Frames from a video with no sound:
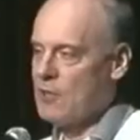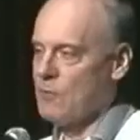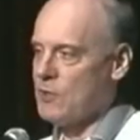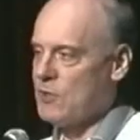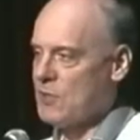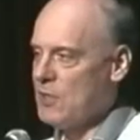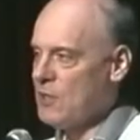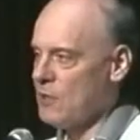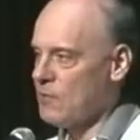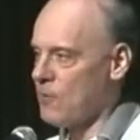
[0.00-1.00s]
What you see
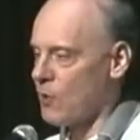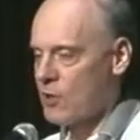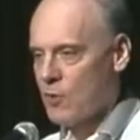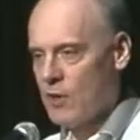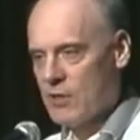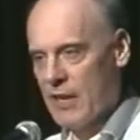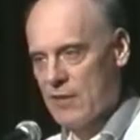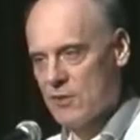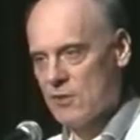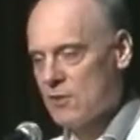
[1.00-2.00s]
in the four court
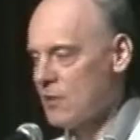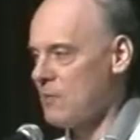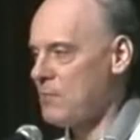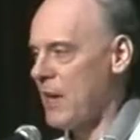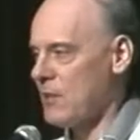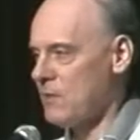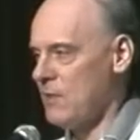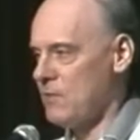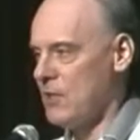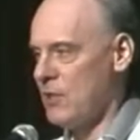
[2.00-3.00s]
cases of the past
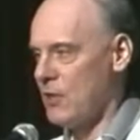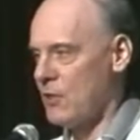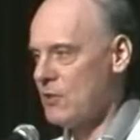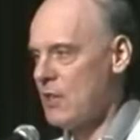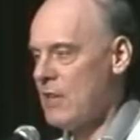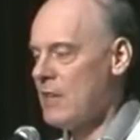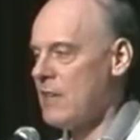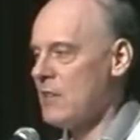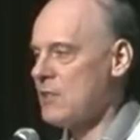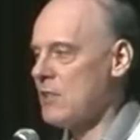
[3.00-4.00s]
50 years
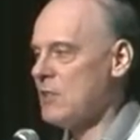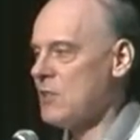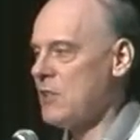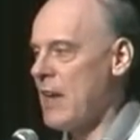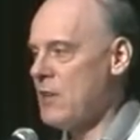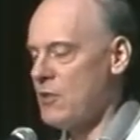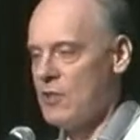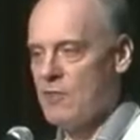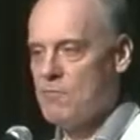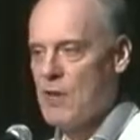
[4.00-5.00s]
is the
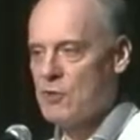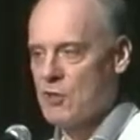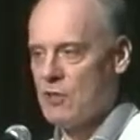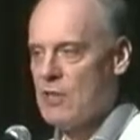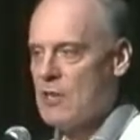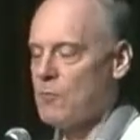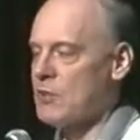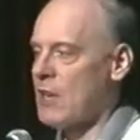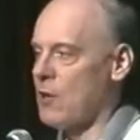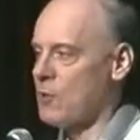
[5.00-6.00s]
standard of measure
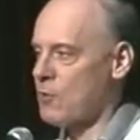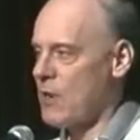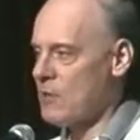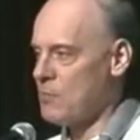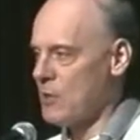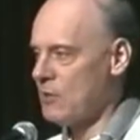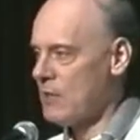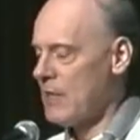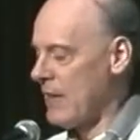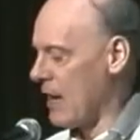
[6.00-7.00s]
was how credible,
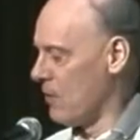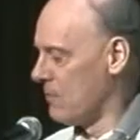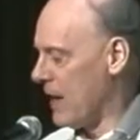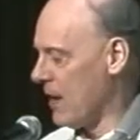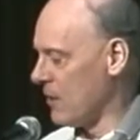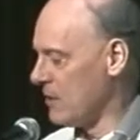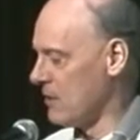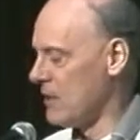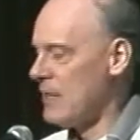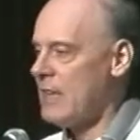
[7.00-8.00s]
how valid,
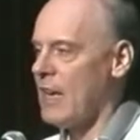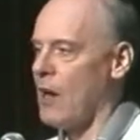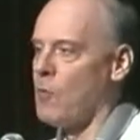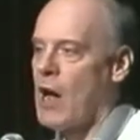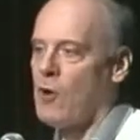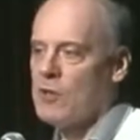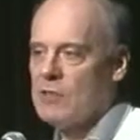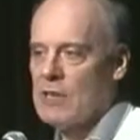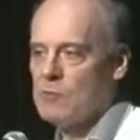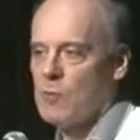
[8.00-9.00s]
uh, how,
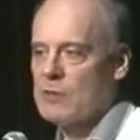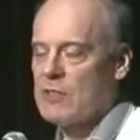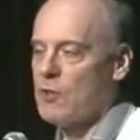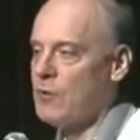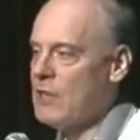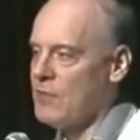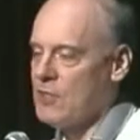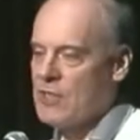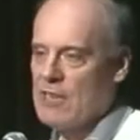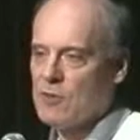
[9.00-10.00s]
what degree of
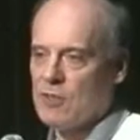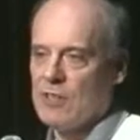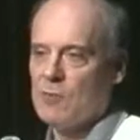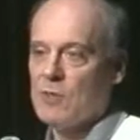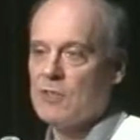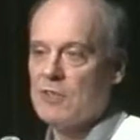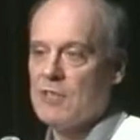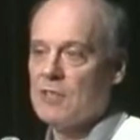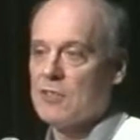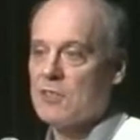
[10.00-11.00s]
integrity we
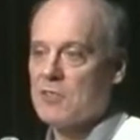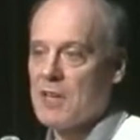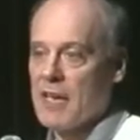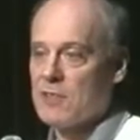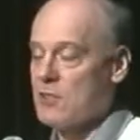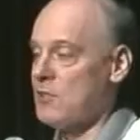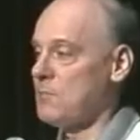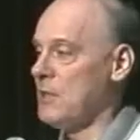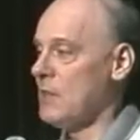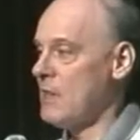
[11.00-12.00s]
see in the science that's
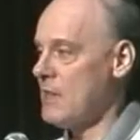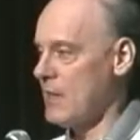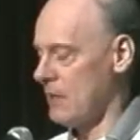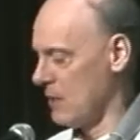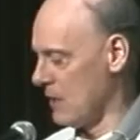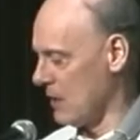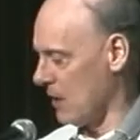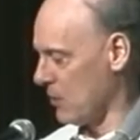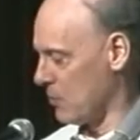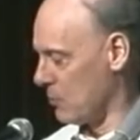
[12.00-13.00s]
behind
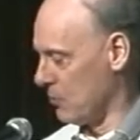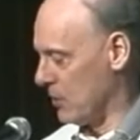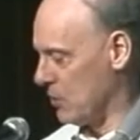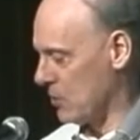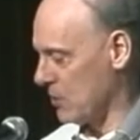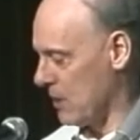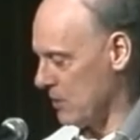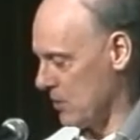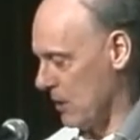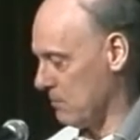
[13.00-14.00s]
uh, the religious
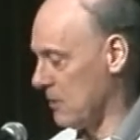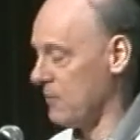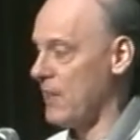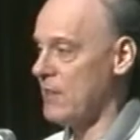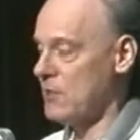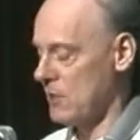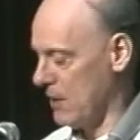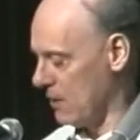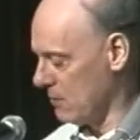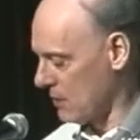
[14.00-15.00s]
concept. And if that's
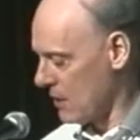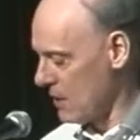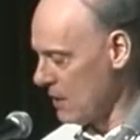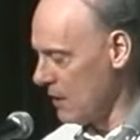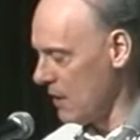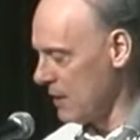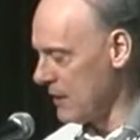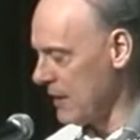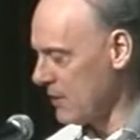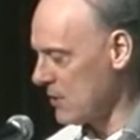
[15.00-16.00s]
there, uh,
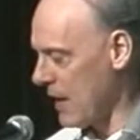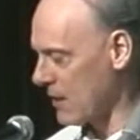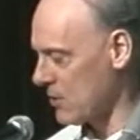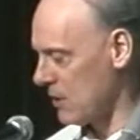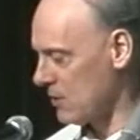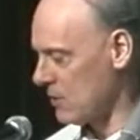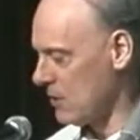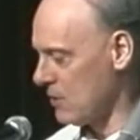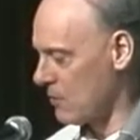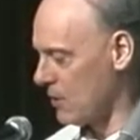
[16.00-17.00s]
it has access
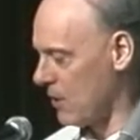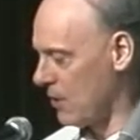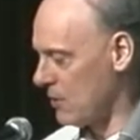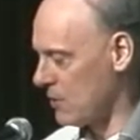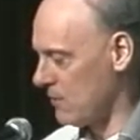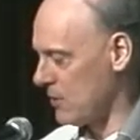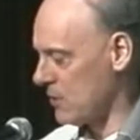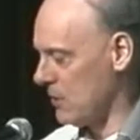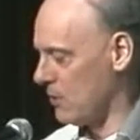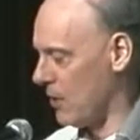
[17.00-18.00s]
regardless of its
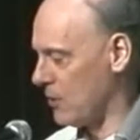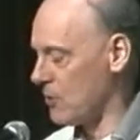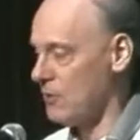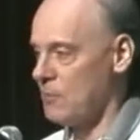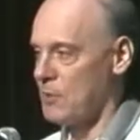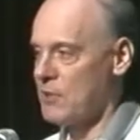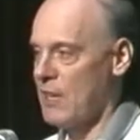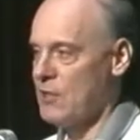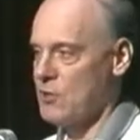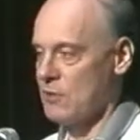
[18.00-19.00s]
theological
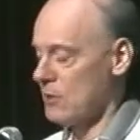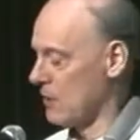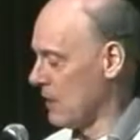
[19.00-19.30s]
implications.